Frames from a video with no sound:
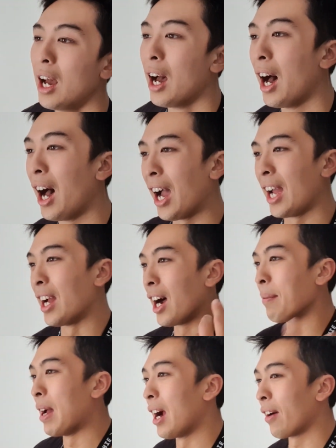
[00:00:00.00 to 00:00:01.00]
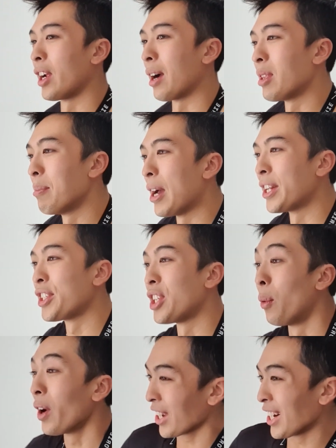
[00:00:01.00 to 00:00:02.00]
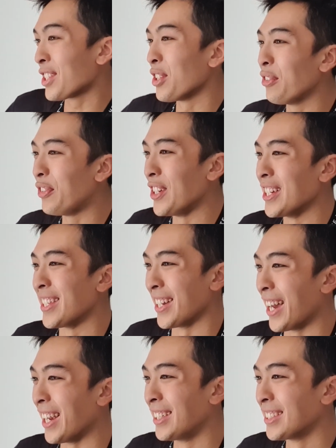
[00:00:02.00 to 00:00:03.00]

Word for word: Hi, I'm Harry, I'm the manager. What can I do for you today?